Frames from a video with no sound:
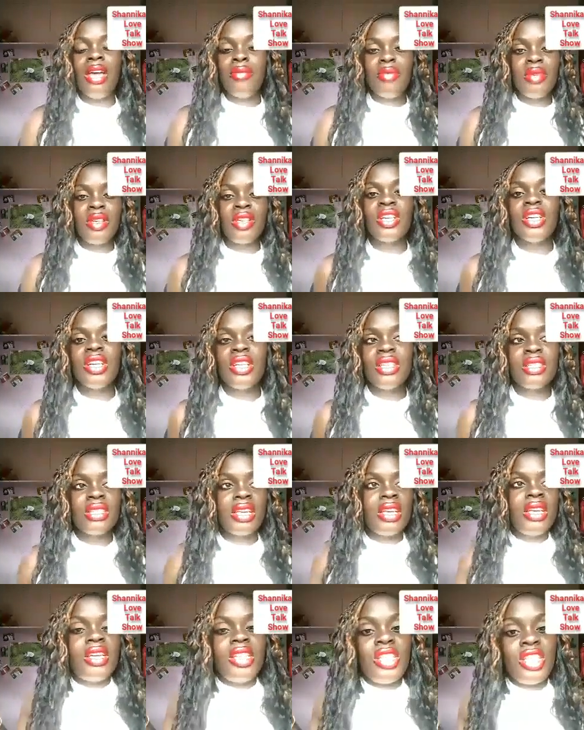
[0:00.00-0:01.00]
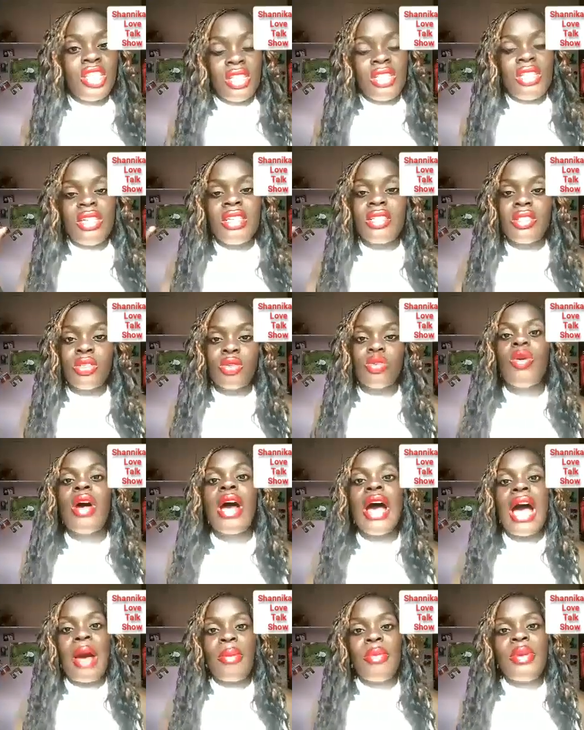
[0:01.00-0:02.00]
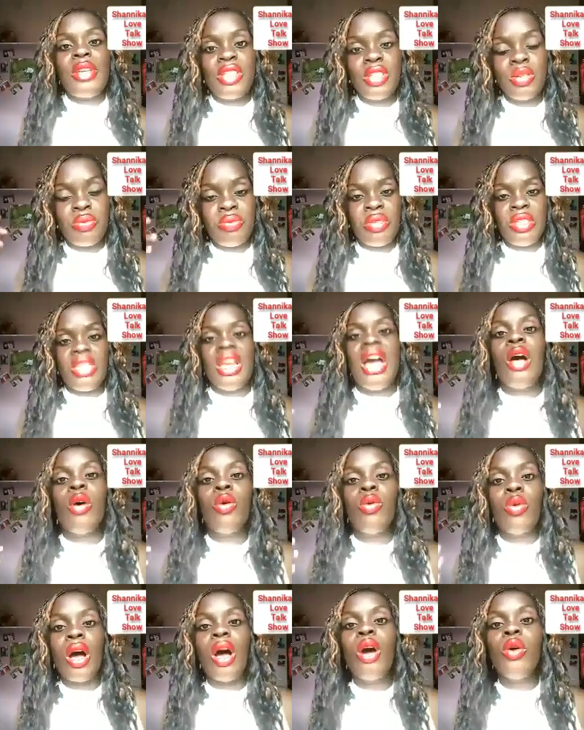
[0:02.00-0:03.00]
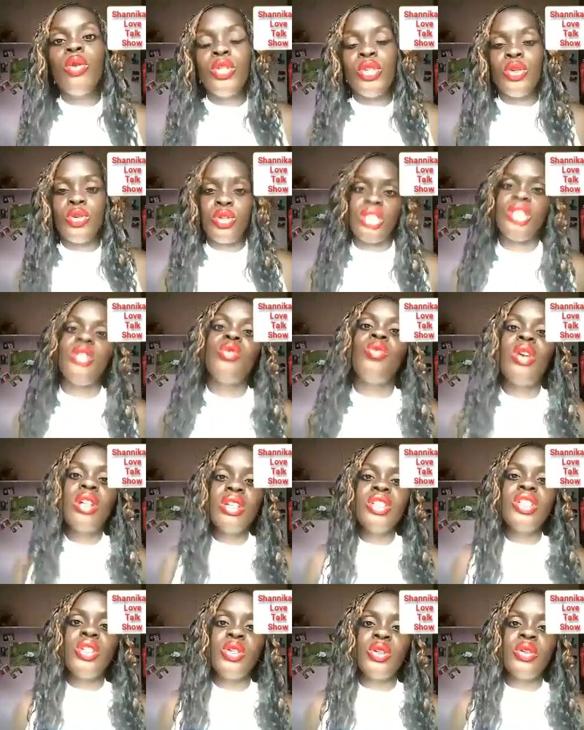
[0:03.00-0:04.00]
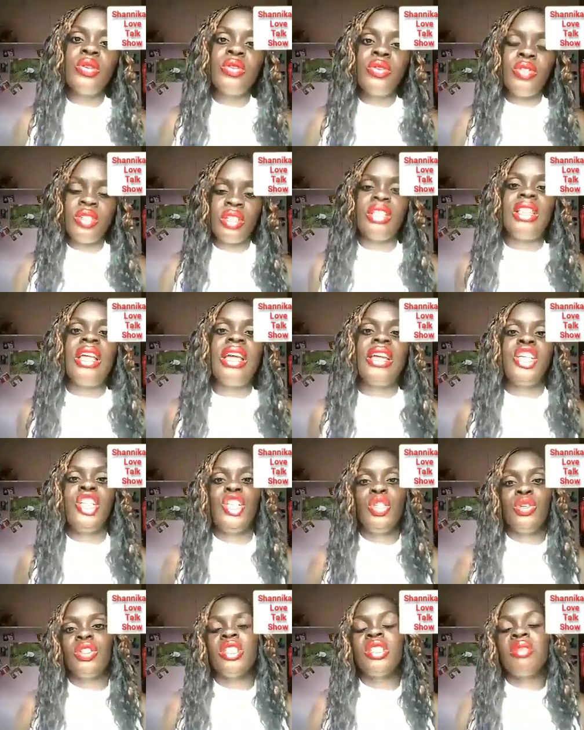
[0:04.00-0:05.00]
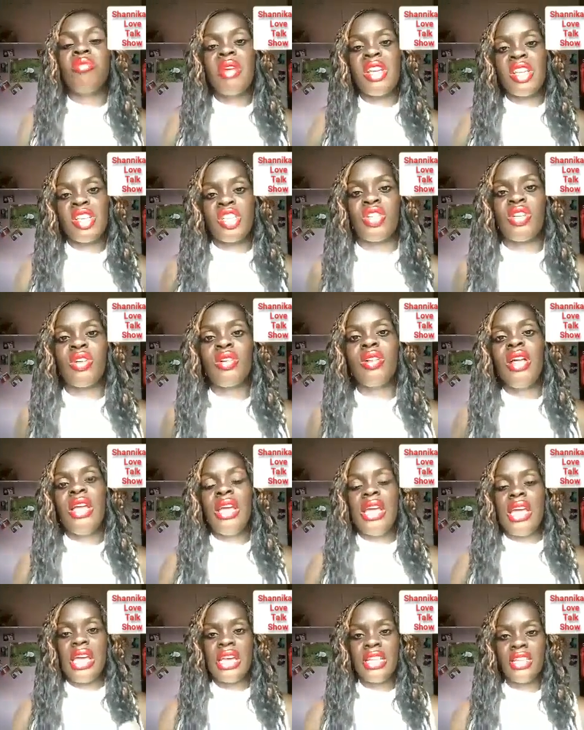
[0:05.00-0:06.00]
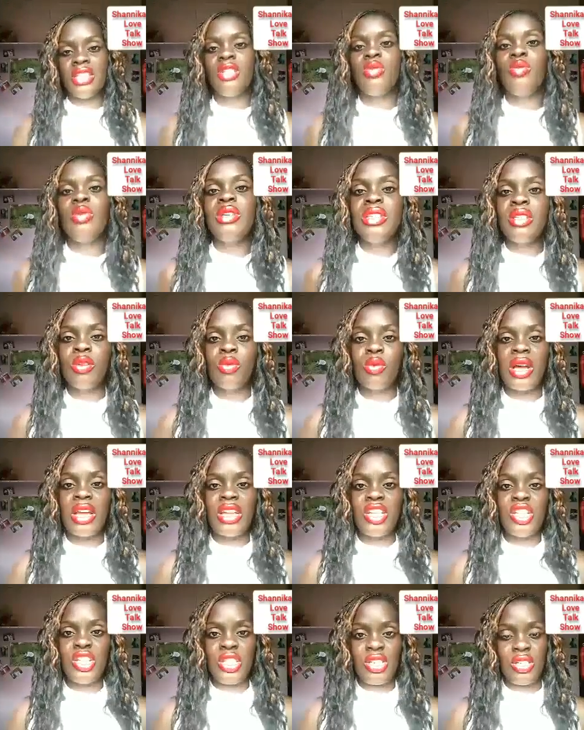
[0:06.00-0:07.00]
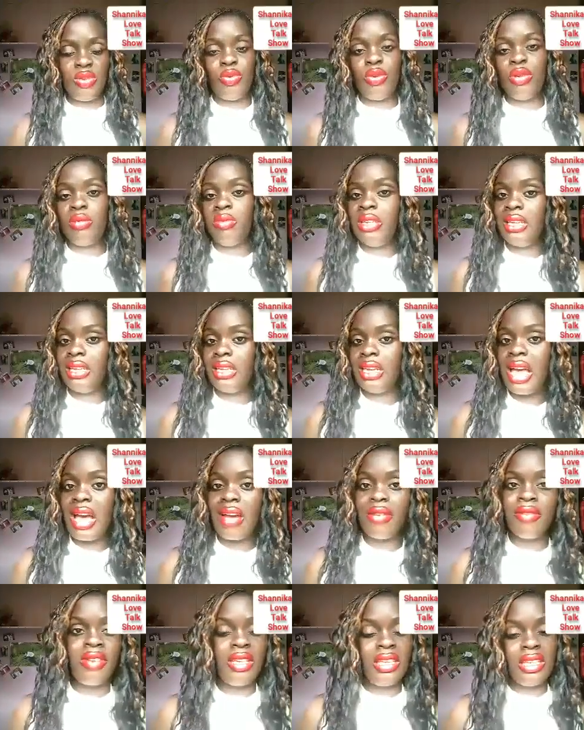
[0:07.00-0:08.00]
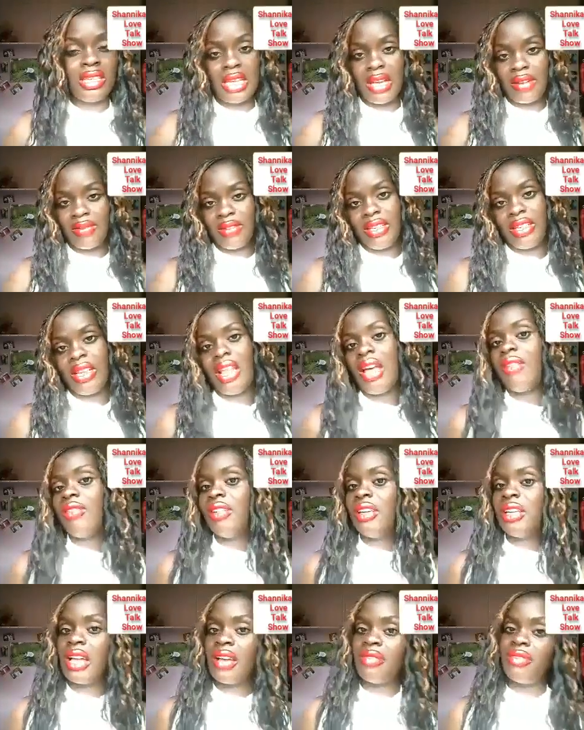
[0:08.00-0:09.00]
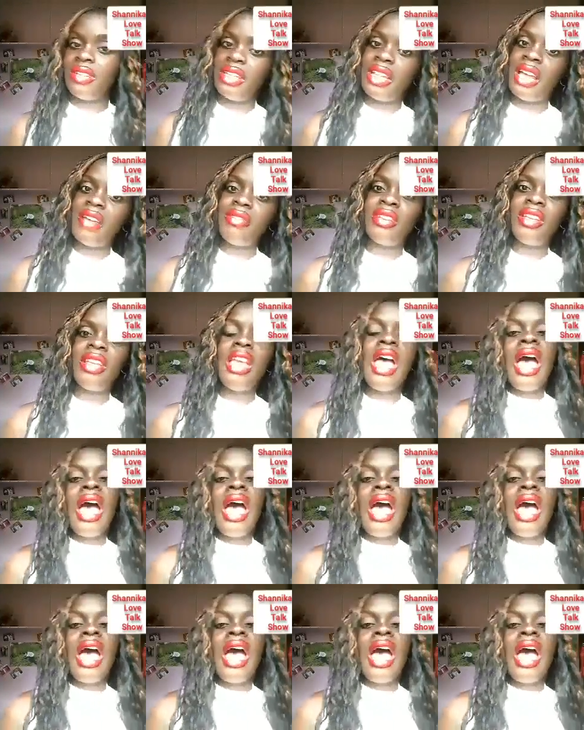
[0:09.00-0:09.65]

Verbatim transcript: because she is so happy to be around you. She wants you to feel like you're special. Hence the reason why she will be laughing, laughing, laughing, laughing, laughing.